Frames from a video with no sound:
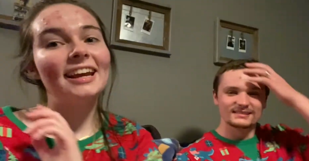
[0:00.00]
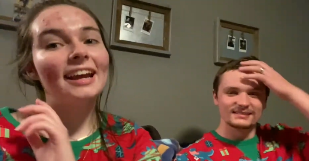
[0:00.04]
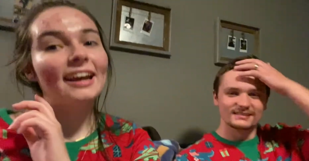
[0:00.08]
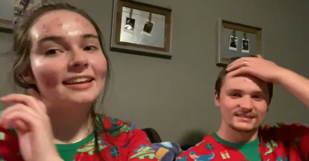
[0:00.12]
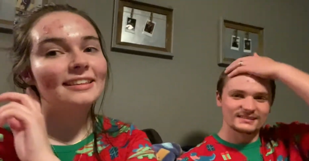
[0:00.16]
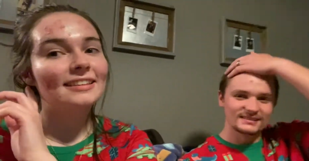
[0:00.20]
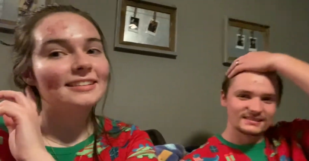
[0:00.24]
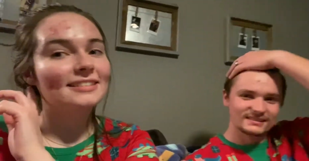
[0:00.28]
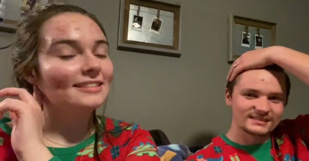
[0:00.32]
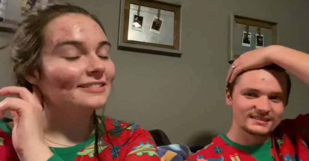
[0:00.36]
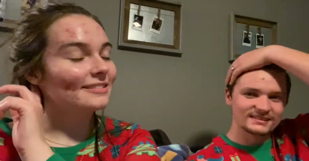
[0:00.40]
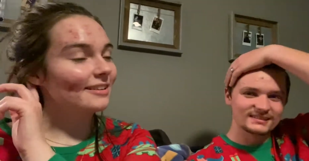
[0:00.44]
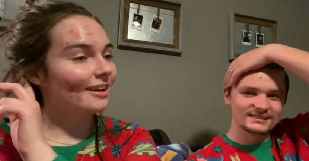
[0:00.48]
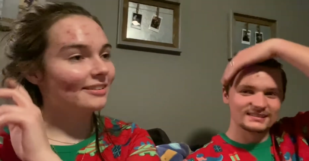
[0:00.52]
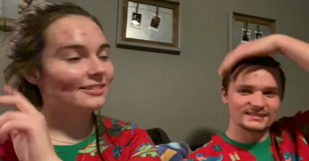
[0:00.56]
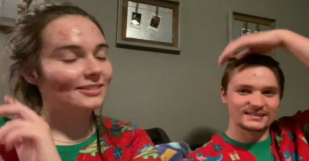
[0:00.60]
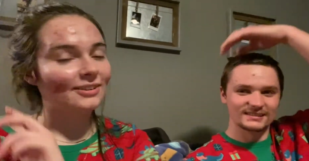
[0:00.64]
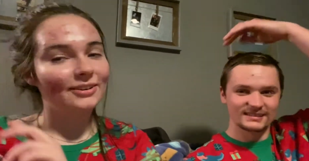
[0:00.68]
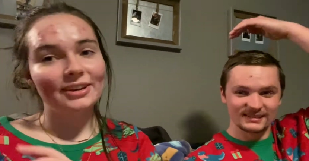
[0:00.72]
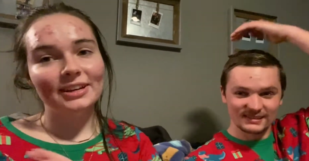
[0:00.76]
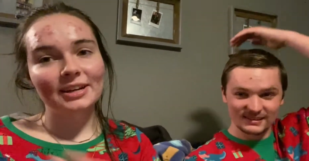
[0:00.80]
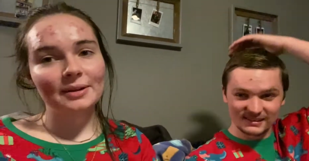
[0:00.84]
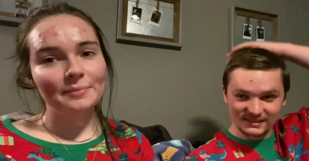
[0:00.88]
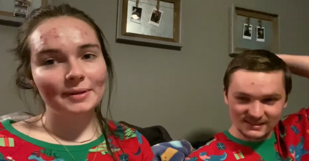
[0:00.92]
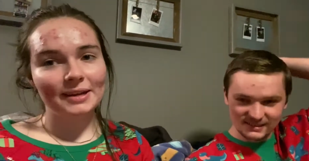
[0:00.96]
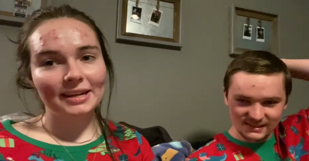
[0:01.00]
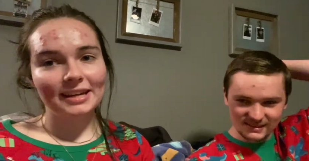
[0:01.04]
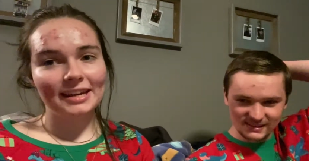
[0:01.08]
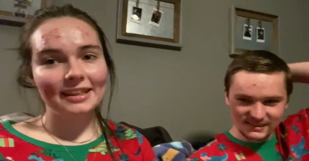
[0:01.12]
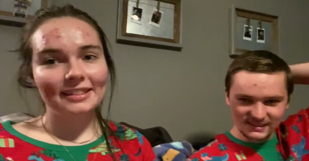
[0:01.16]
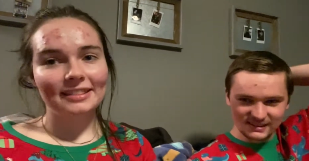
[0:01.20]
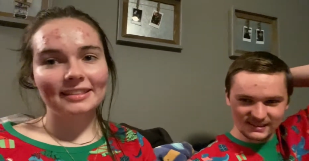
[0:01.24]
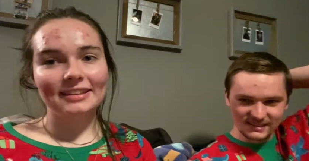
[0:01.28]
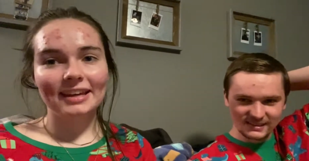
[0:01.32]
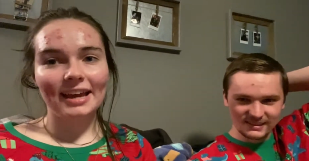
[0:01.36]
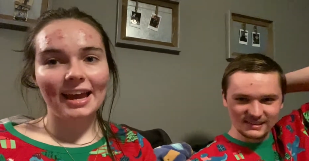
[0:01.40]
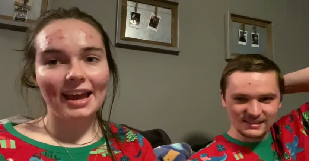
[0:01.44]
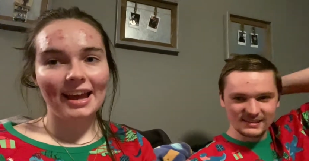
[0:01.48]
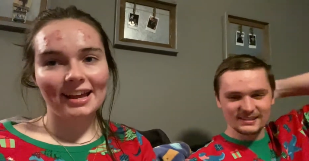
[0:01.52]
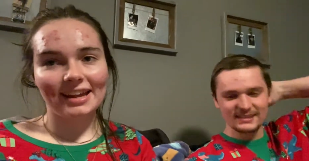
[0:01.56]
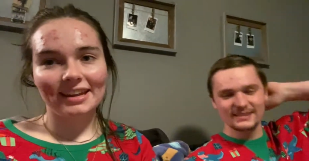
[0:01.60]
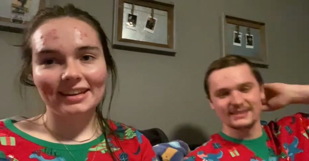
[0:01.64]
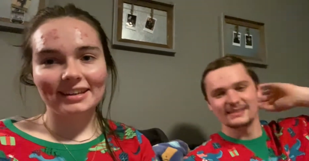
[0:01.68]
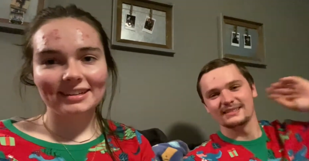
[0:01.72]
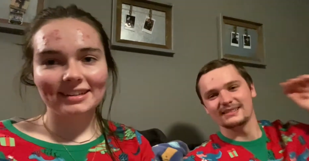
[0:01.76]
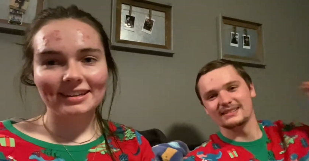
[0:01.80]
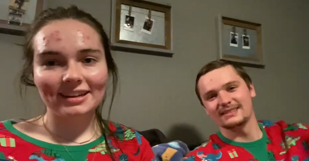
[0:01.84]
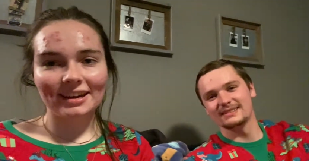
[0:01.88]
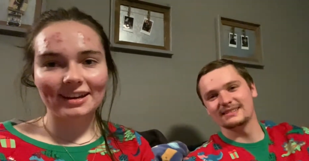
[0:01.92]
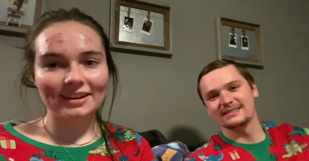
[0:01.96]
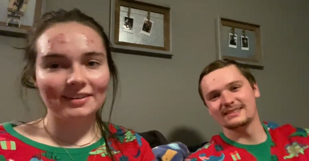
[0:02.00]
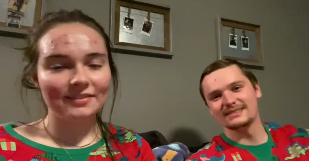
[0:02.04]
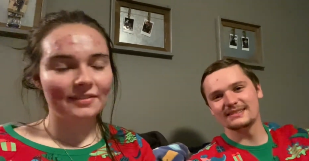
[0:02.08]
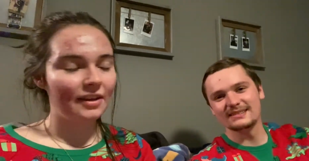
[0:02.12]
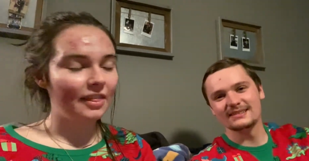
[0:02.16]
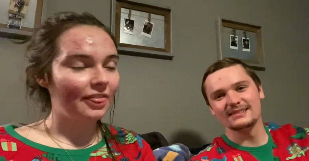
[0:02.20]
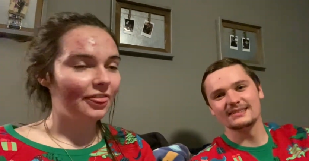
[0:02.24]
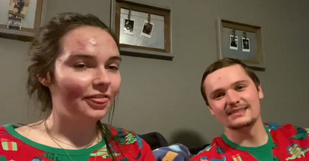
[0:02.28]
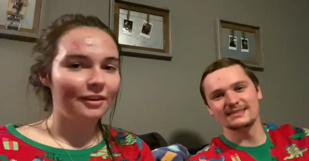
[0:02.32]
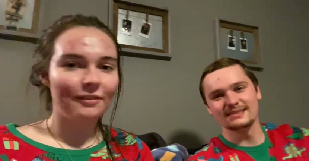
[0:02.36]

Speaker 1: this is also gonna be the end of the